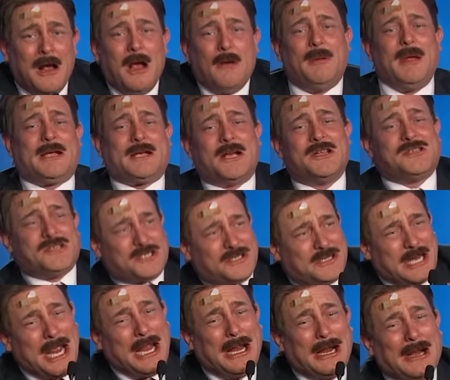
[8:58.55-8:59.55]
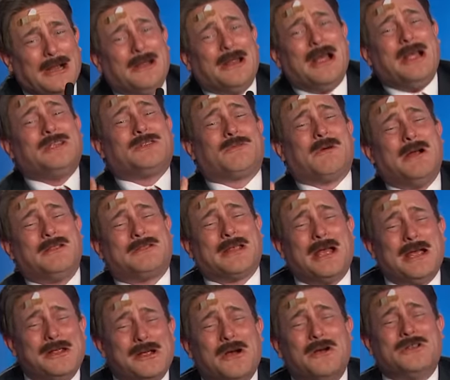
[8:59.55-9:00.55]
because steel is what they
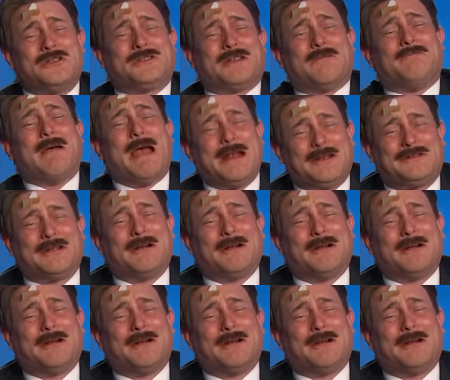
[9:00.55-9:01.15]
use to make